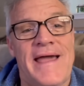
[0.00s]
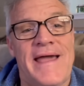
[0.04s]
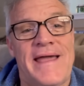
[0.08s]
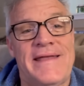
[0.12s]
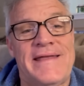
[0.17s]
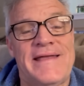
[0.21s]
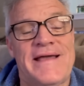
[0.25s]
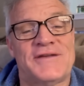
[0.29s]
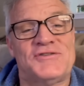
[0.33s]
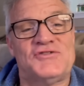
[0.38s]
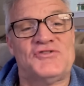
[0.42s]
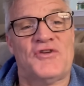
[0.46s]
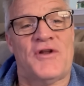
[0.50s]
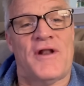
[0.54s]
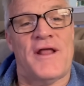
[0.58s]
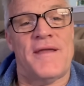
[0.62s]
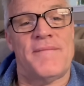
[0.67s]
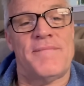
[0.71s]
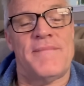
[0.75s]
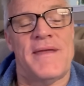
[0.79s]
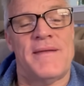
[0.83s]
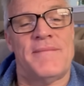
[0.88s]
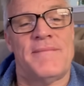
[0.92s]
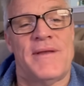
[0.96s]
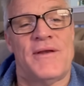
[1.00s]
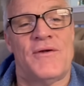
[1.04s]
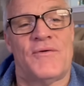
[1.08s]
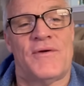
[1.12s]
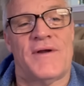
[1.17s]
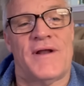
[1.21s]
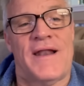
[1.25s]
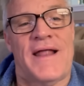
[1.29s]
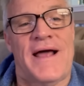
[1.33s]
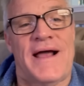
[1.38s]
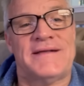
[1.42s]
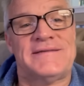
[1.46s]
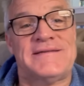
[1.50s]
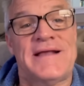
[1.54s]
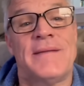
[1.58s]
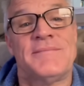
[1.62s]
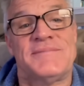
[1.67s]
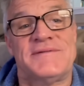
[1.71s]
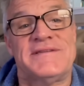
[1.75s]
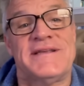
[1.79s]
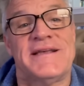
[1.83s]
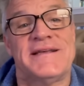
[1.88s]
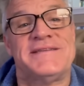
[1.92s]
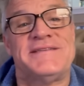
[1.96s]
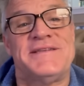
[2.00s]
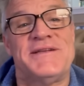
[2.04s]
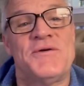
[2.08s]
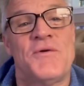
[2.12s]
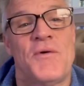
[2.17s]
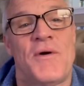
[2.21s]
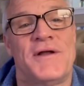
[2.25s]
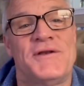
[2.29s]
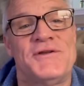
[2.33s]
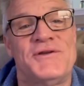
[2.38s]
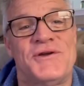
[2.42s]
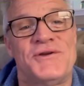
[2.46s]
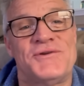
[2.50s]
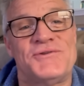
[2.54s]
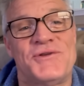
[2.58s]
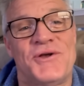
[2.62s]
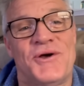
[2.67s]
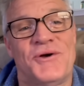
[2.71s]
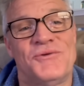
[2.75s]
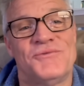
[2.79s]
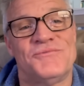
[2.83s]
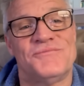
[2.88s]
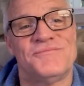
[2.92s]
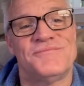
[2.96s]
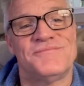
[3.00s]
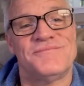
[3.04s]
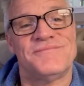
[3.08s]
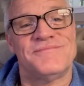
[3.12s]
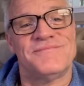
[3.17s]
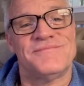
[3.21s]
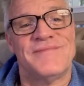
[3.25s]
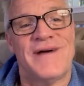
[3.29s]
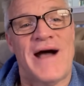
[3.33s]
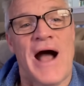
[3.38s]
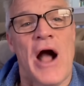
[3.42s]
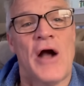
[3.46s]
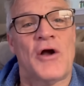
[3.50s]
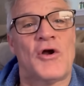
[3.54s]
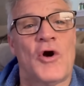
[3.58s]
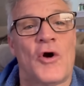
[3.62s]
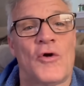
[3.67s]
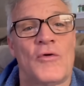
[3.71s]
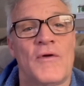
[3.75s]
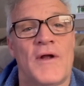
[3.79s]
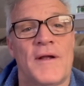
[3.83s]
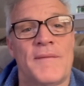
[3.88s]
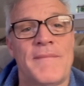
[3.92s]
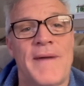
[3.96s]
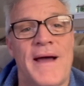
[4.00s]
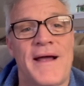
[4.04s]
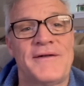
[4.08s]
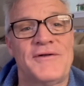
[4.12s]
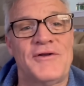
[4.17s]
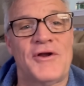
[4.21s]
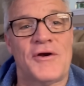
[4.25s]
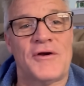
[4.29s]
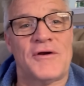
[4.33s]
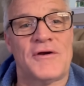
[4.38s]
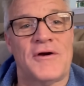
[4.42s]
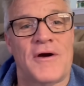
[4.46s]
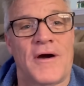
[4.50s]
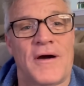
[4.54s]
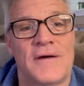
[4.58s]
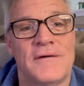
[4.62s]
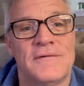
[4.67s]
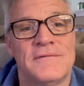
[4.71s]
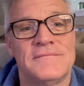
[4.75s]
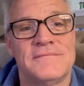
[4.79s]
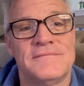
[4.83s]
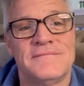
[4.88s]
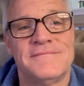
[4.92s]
yesterday made me realize I'm 61 years old. I'll go run my dirt car.